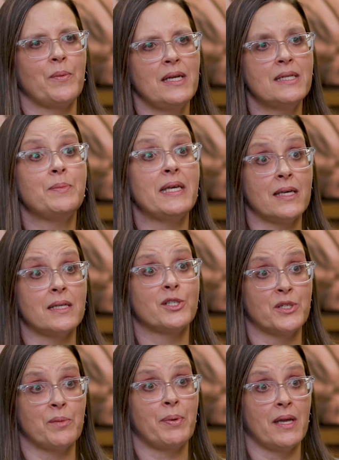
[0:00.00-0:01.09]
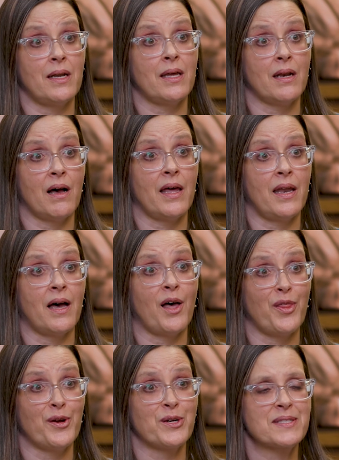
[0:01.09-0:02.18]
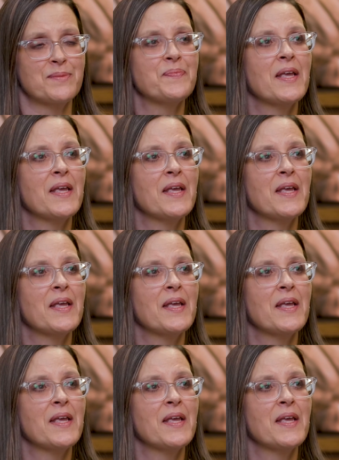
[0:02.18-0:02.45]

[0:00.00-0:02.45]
We need to be interdependent on others.